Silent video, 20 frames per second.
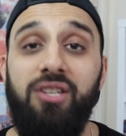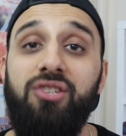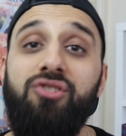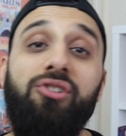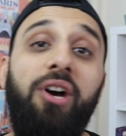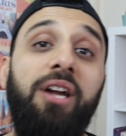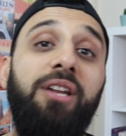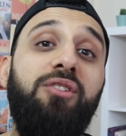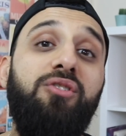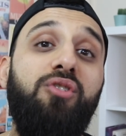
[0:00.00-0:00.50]

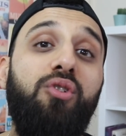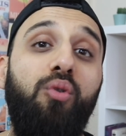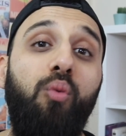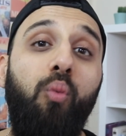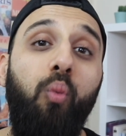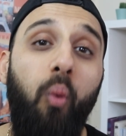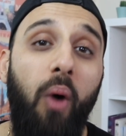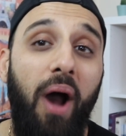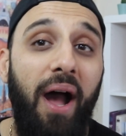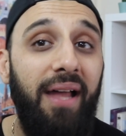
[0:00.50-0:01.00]
try to do
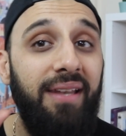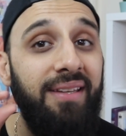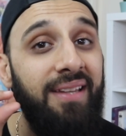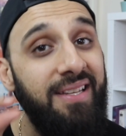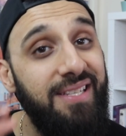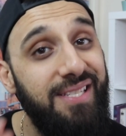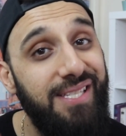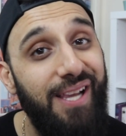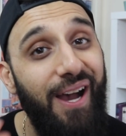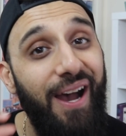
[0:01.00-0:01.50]

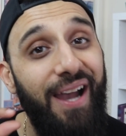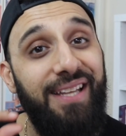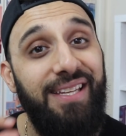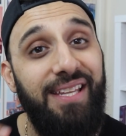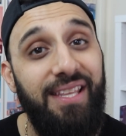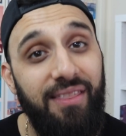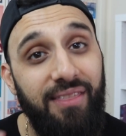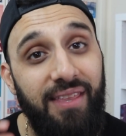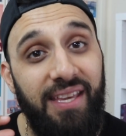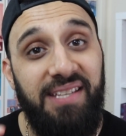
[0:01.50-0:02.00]
one
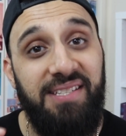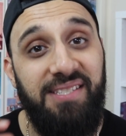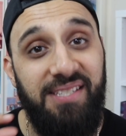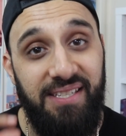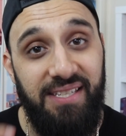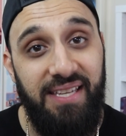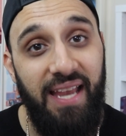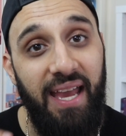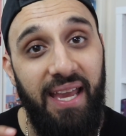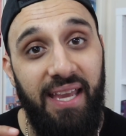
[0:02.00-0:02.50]
tiny thing
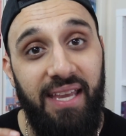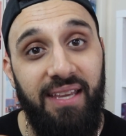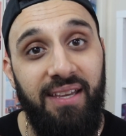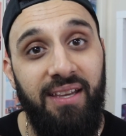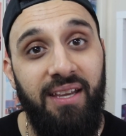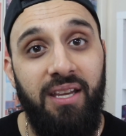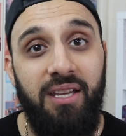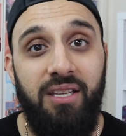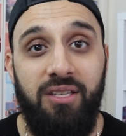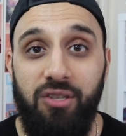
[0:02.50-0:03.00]
today
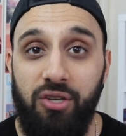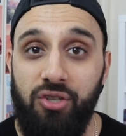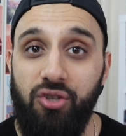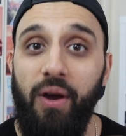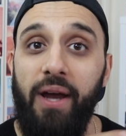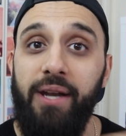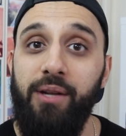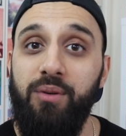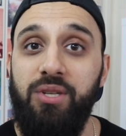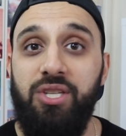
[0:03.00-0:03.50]
to
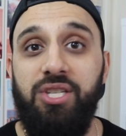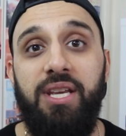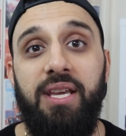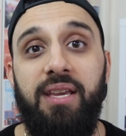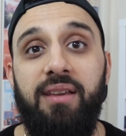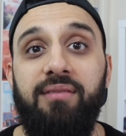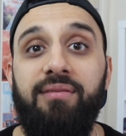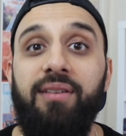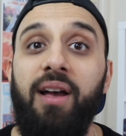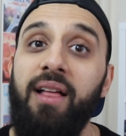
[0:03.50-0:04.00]
try to
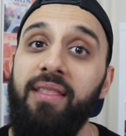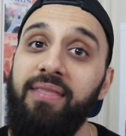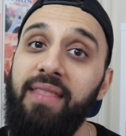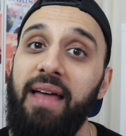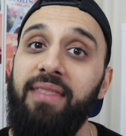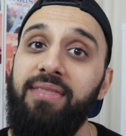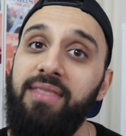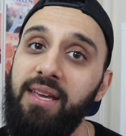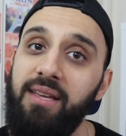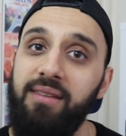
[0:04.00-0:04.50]
achieve
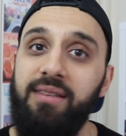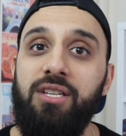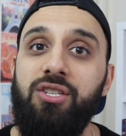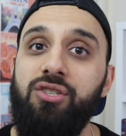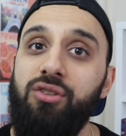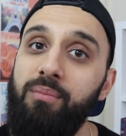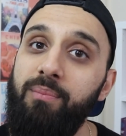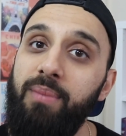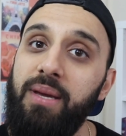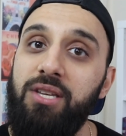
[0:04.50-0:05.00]
that thing
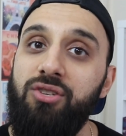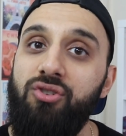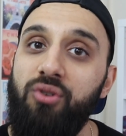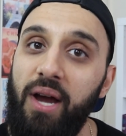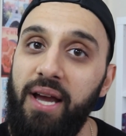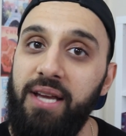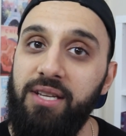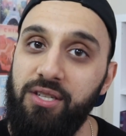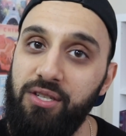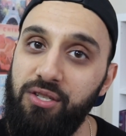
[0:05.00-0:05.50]
that you've been
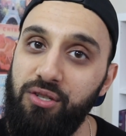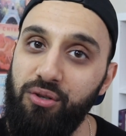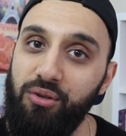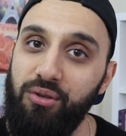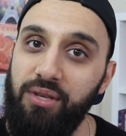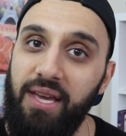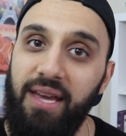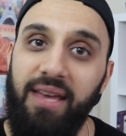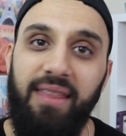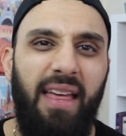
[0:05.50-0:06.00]
trying to do,
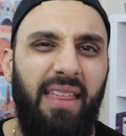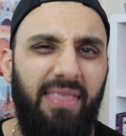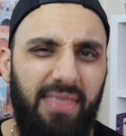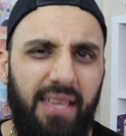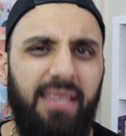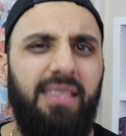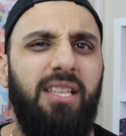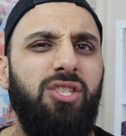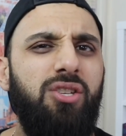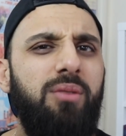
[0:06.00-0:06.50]
yeah? That
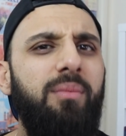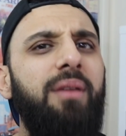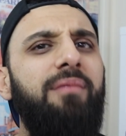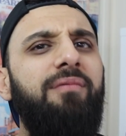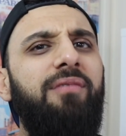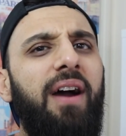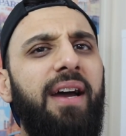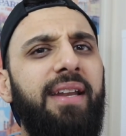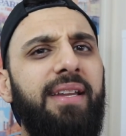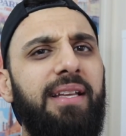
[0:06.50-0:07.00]
thing that you've been
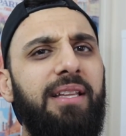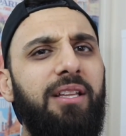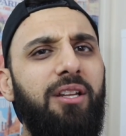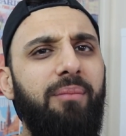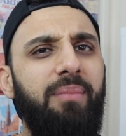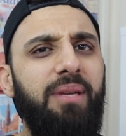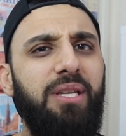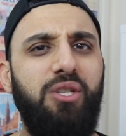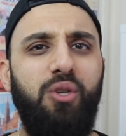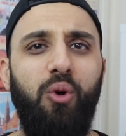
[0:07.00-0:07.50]
finding a
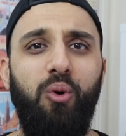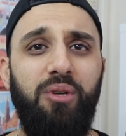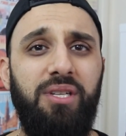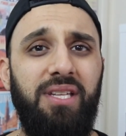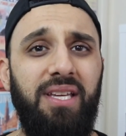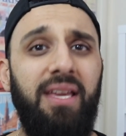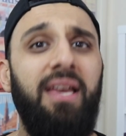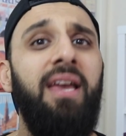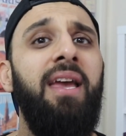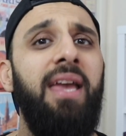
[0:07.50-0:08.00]
little bit
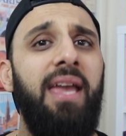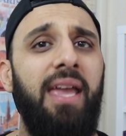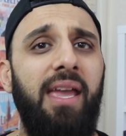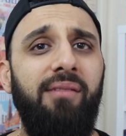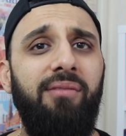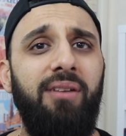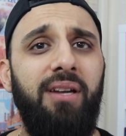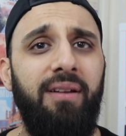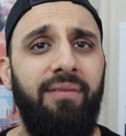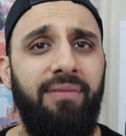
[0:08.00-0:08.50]
daunting,
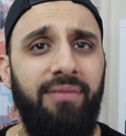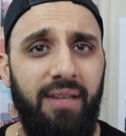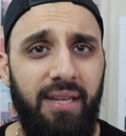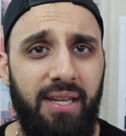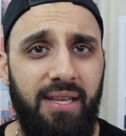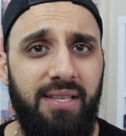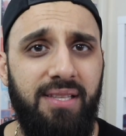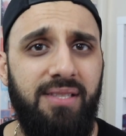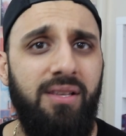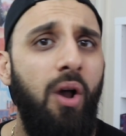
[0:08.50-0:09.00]
even if it
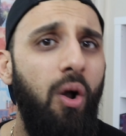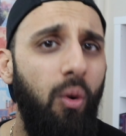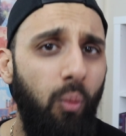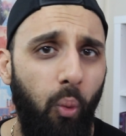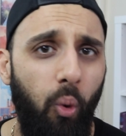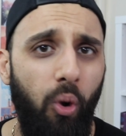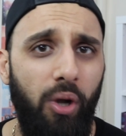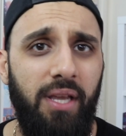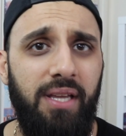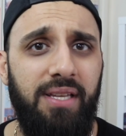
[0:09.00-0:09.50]
is
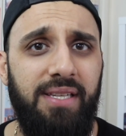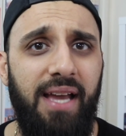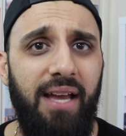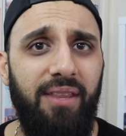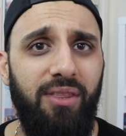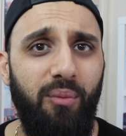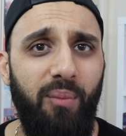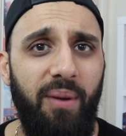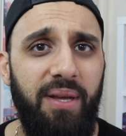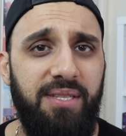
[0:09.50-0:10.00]
walking
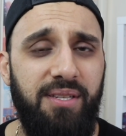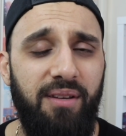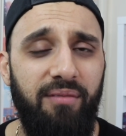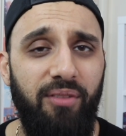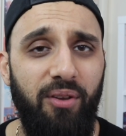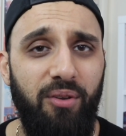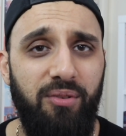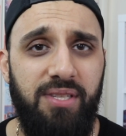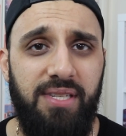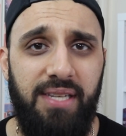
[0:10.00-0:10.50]
down the rest of
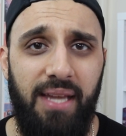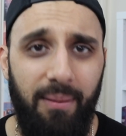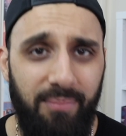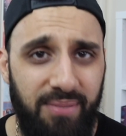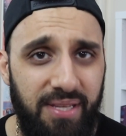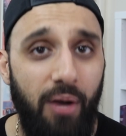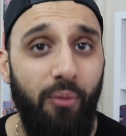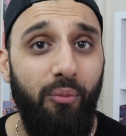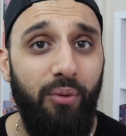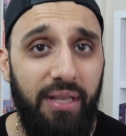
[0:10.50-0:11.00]
those
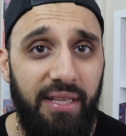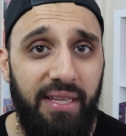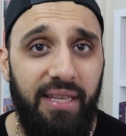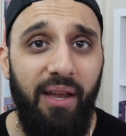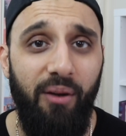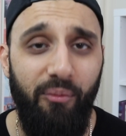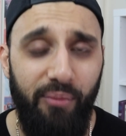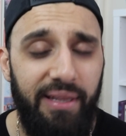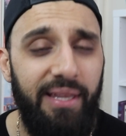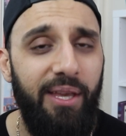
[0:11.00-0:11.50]
steps. I
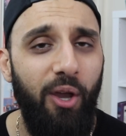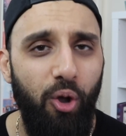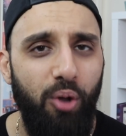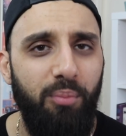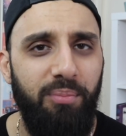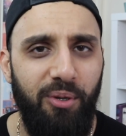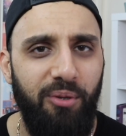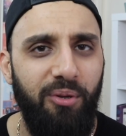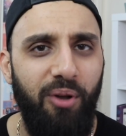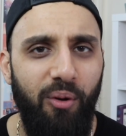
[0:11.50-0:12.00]
really
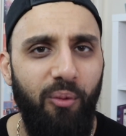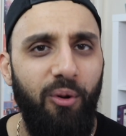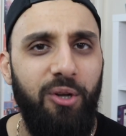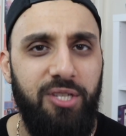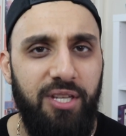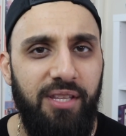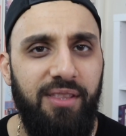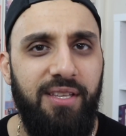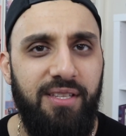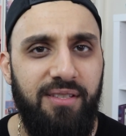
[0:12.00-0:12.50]
hope you're not
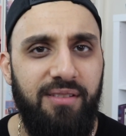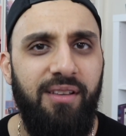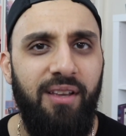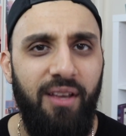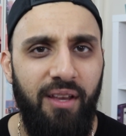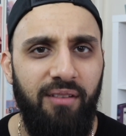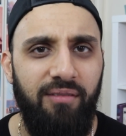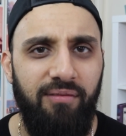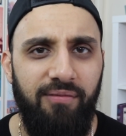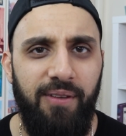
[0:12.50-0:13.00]
watching this
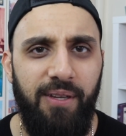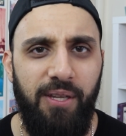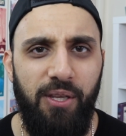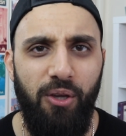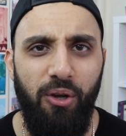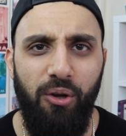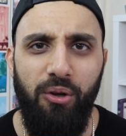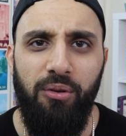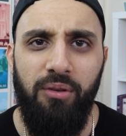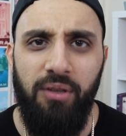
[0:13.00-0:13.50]

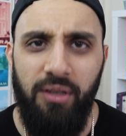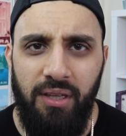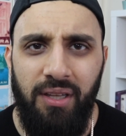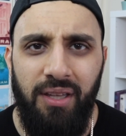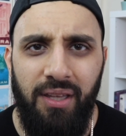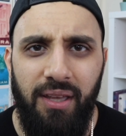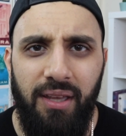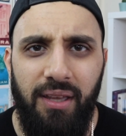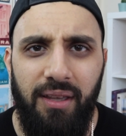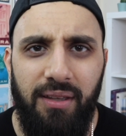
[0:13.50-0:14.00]
video
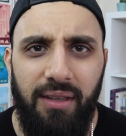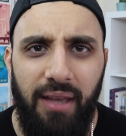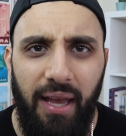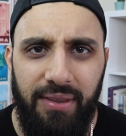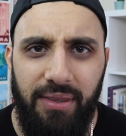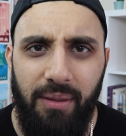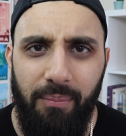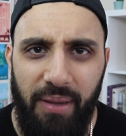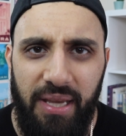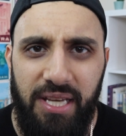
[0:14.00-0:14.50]

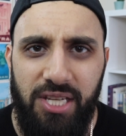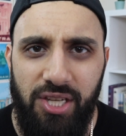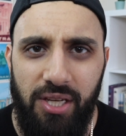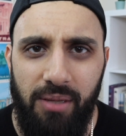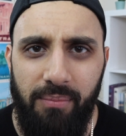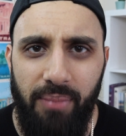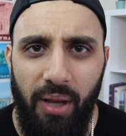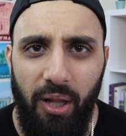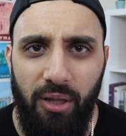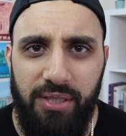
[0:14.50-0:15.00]
at the
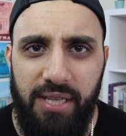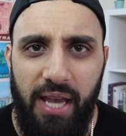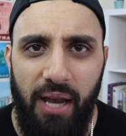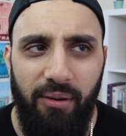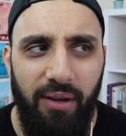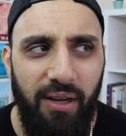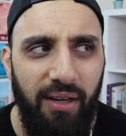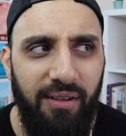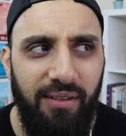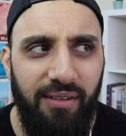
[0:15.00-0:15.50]
Beijing bell
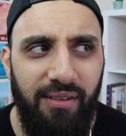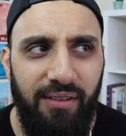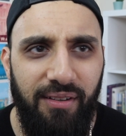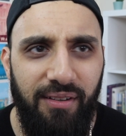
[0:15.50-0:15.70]
tower